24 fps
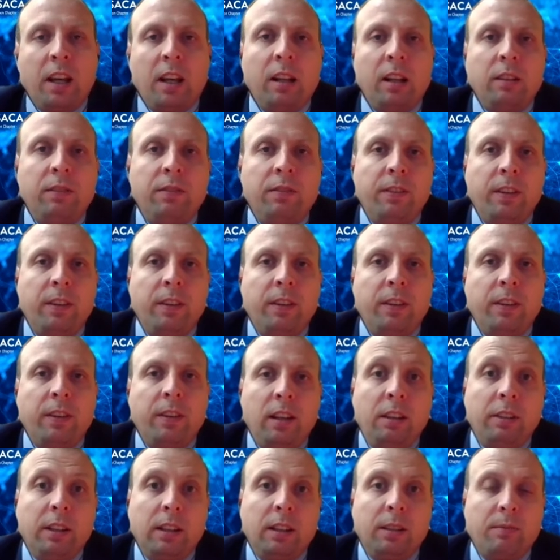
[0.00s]
healthy
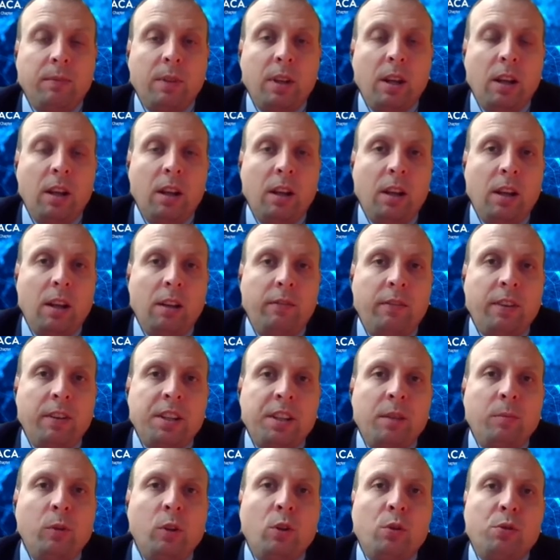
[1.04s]
living. The
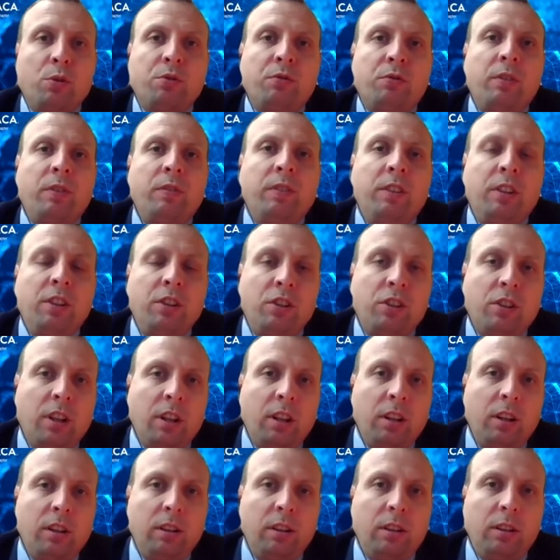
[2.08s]
same goes with
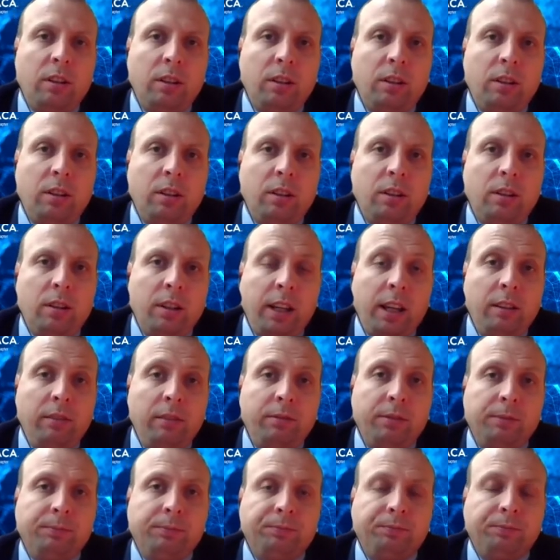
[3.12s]
digital
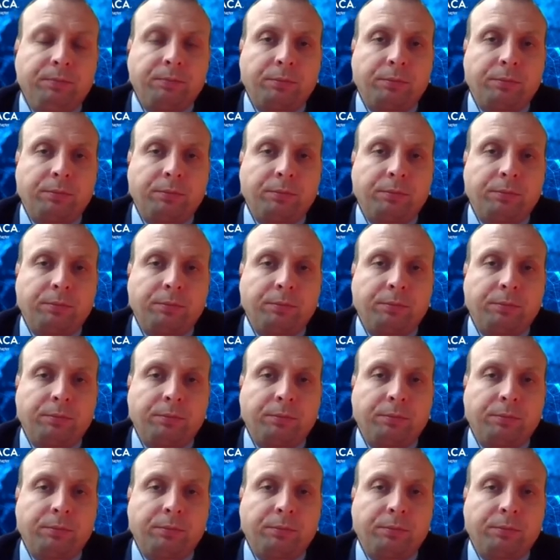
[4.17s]
health.